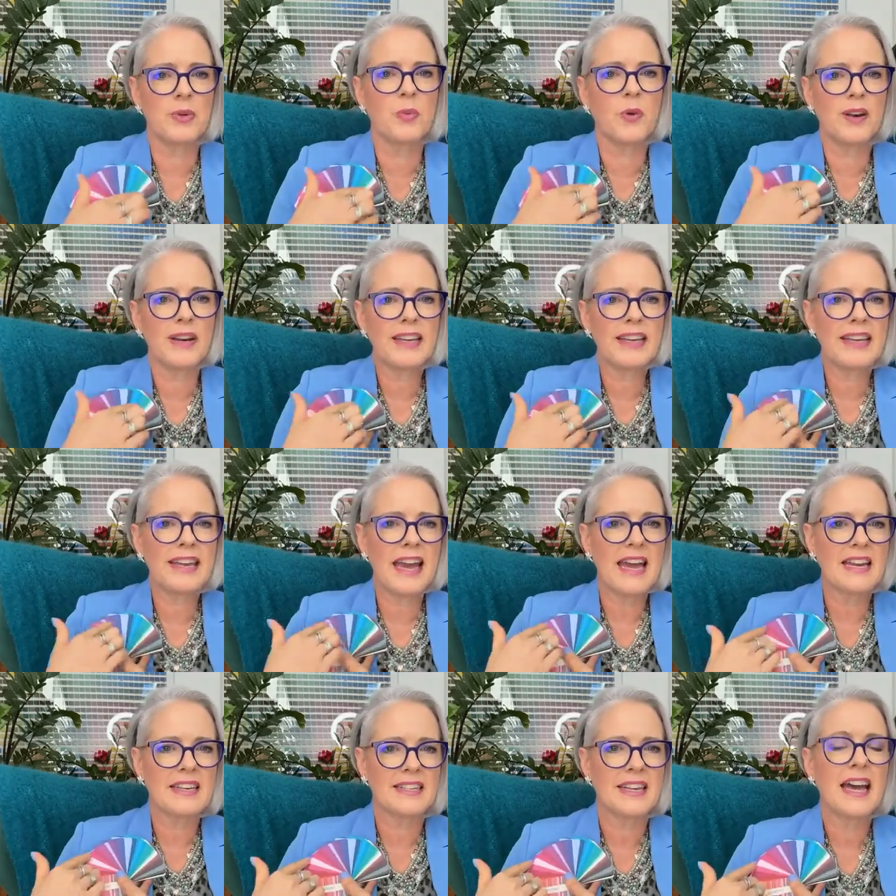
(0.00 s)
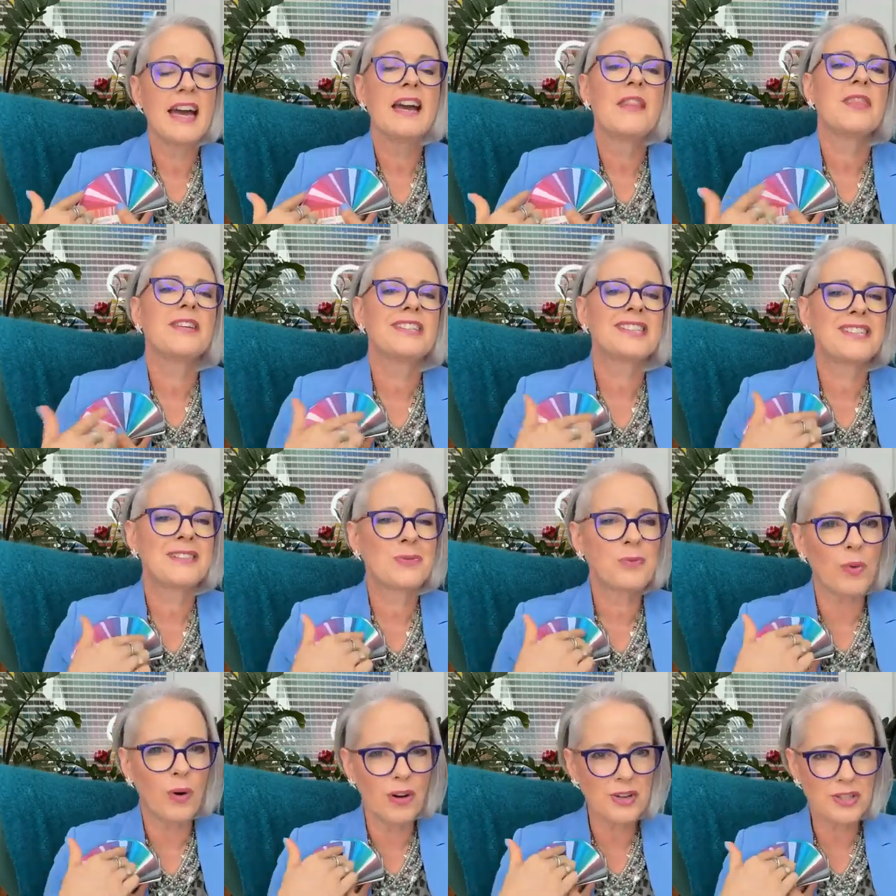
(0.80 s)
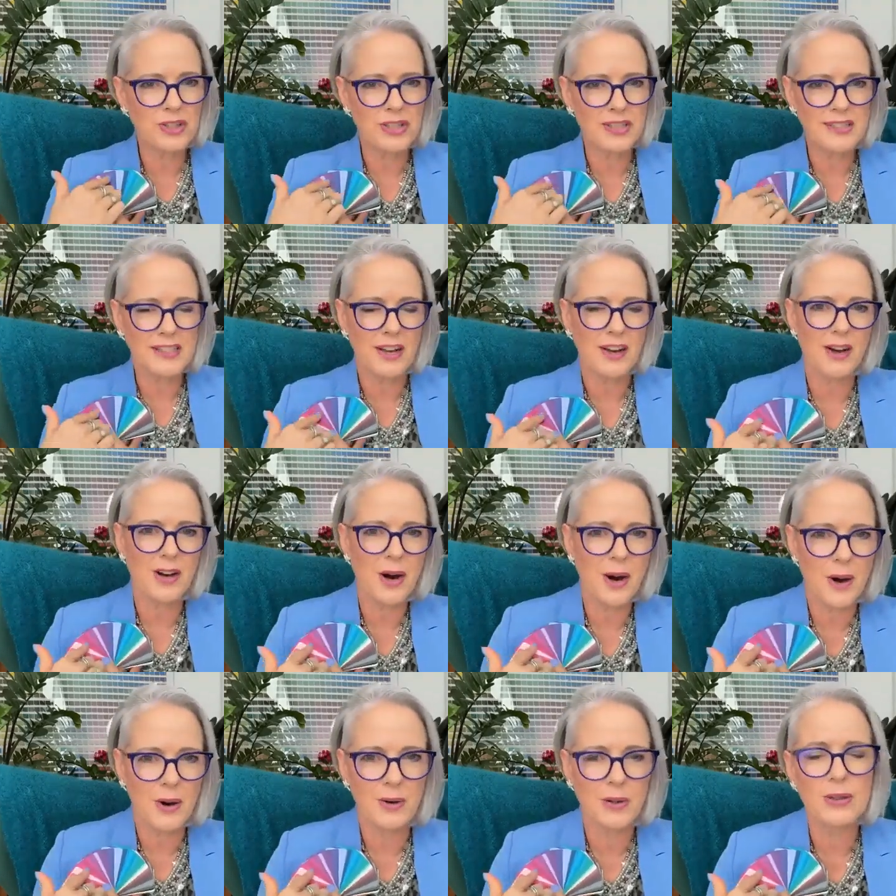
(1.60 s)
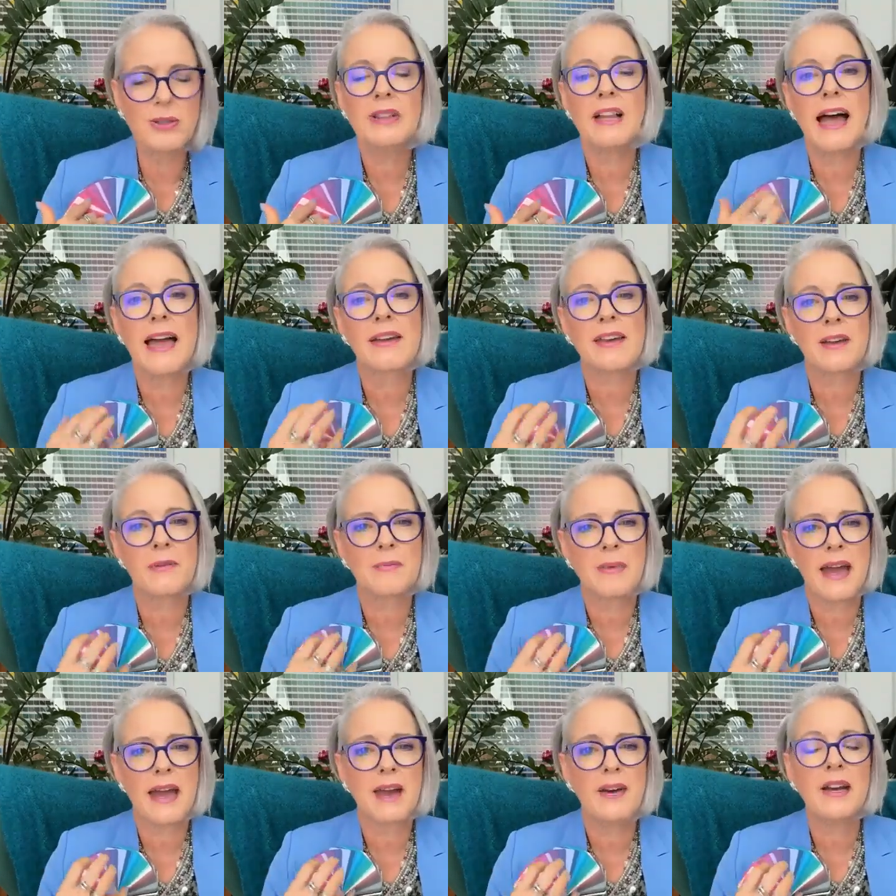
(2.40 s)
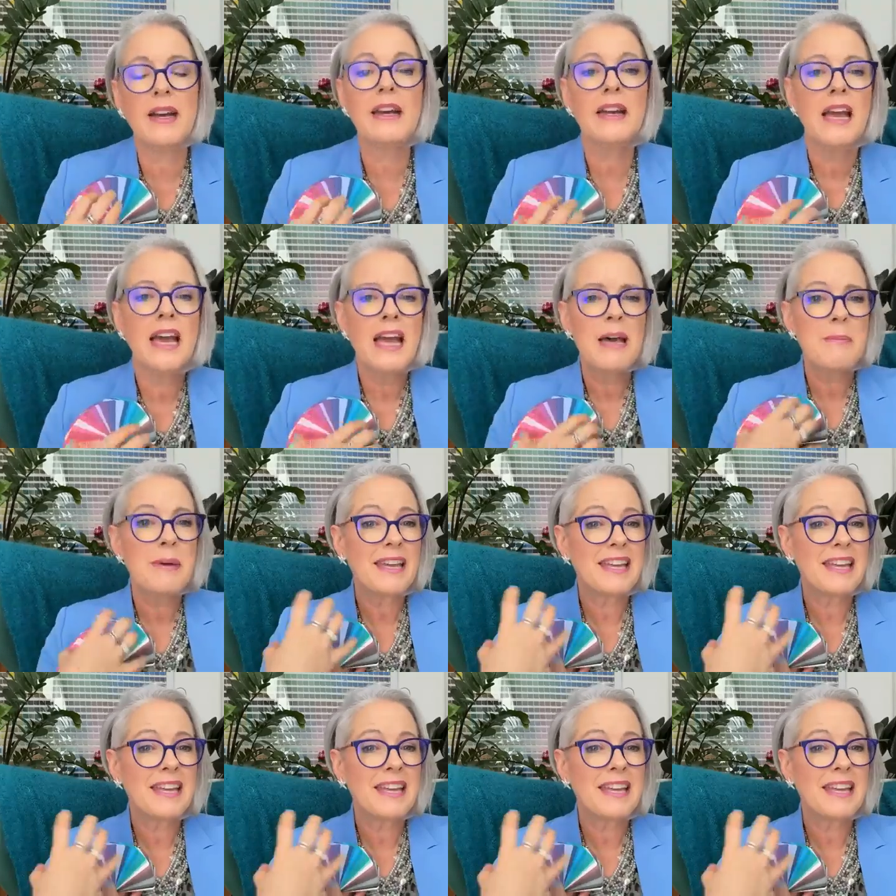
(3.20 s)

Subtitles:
You want to get the swatch as a whole and compare it,